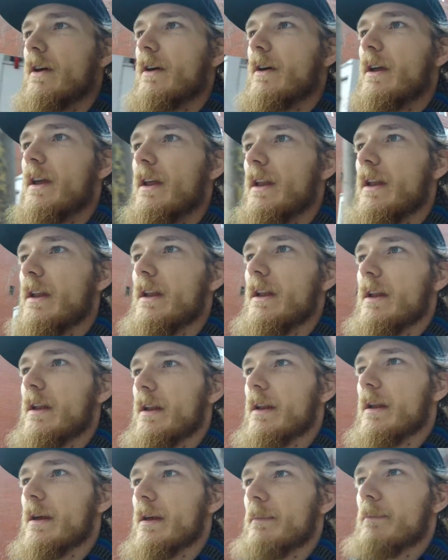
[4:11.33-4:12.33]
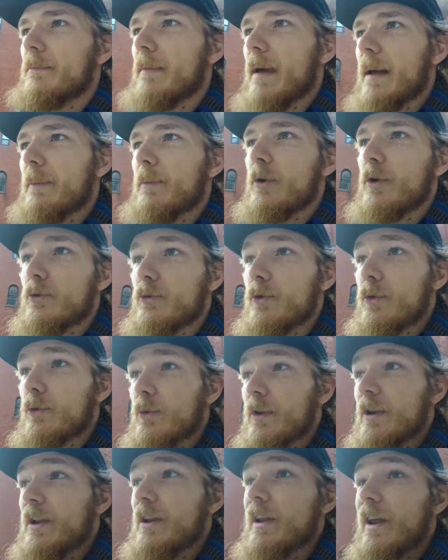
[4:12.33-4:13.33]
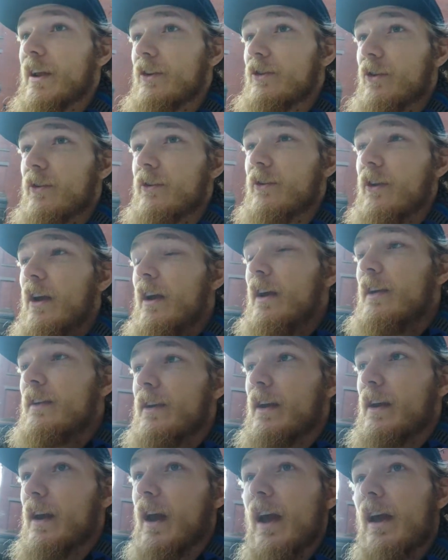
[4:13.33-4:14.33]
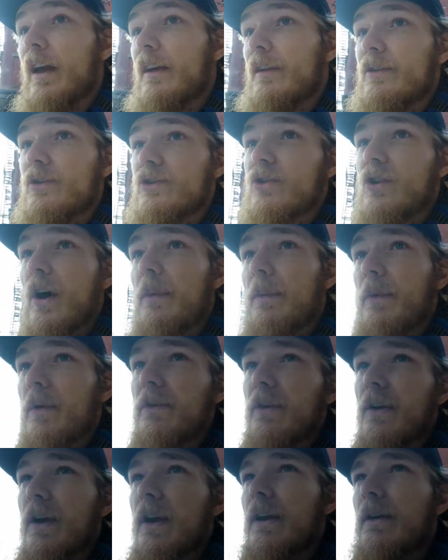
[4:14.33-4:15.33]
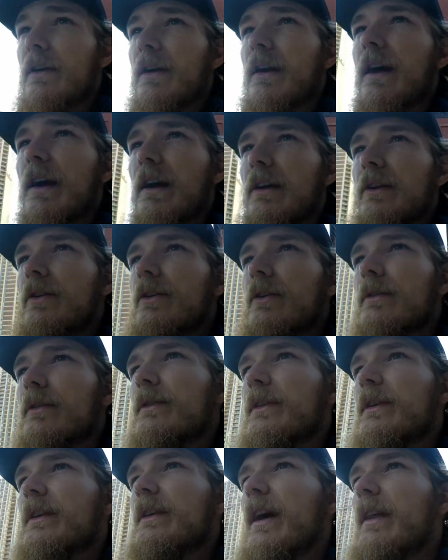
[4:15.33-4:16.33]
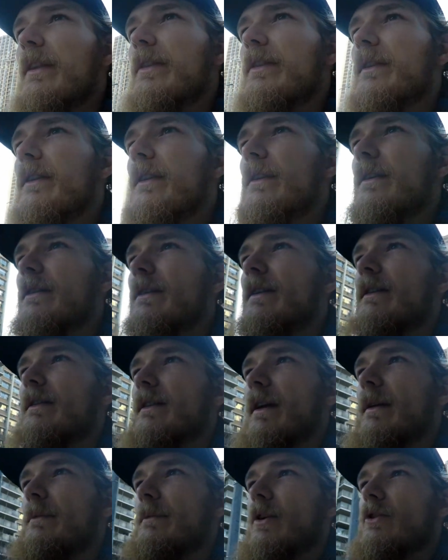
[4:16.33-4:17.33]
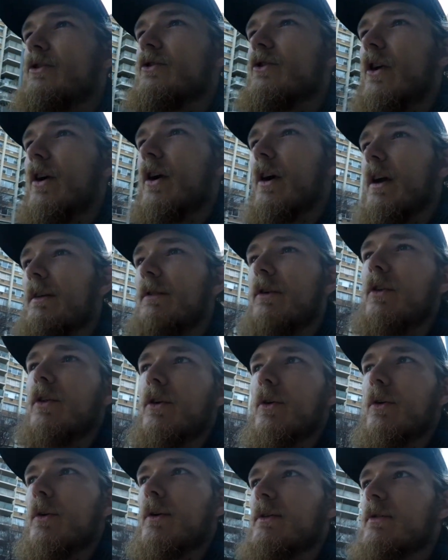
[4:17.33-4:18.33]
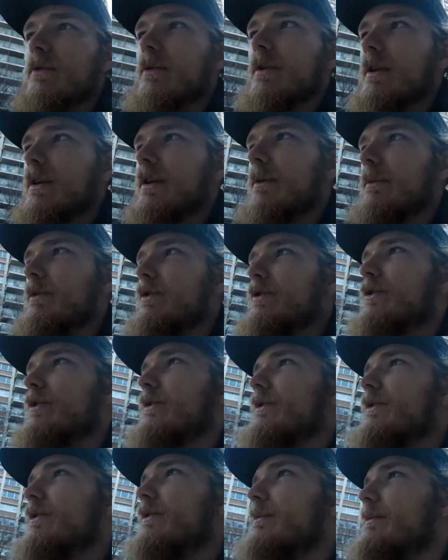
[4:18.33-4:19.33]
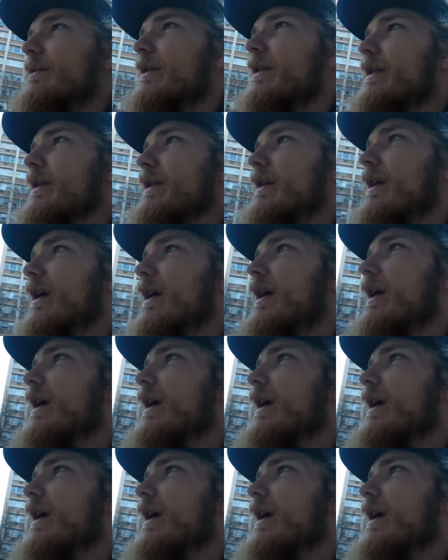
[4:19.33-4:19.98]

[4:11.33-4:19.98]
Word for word: in Melbourne, were really like just saying, hey, shop over here, and you don't see that it is that much, even though it's really commercial too. But yeah,